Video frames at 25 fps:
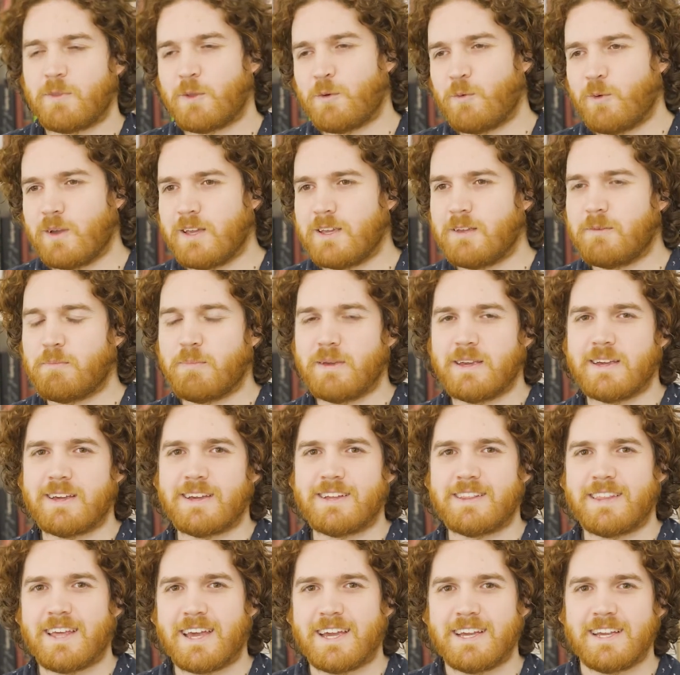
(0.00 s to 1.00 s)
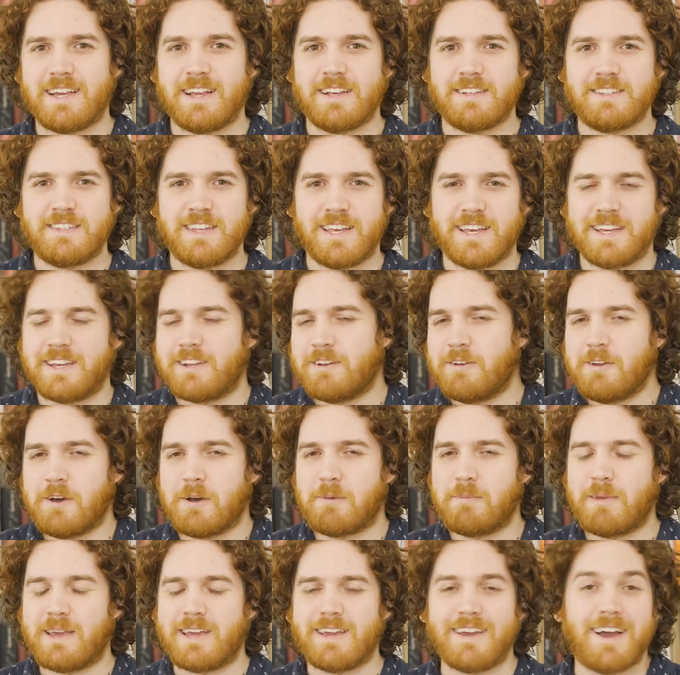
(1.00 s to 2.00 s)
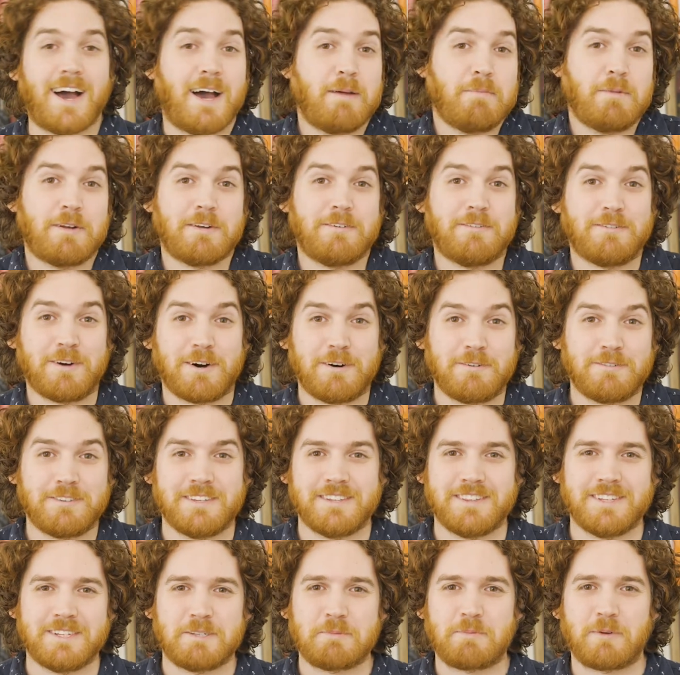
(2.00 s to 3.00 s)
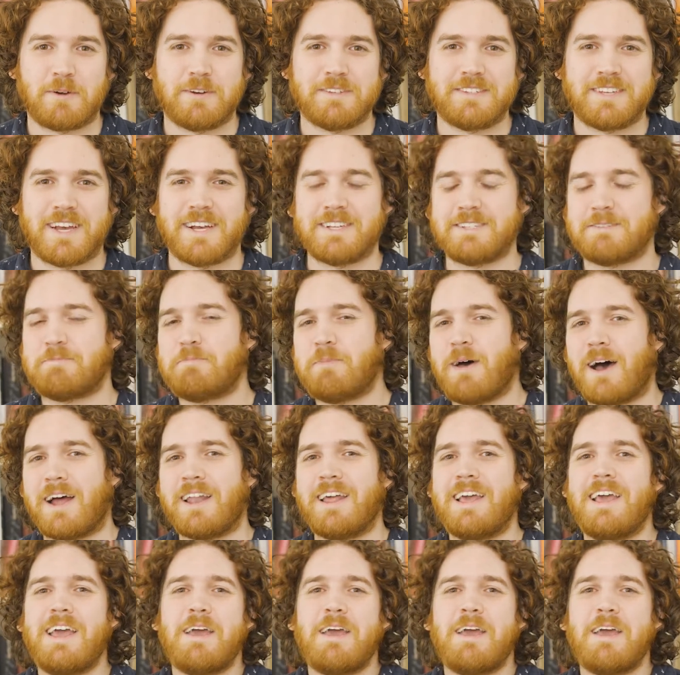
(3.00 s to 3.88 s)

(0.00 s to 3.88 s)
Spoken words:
We being the AEC, not me. I'm not involved in this process. But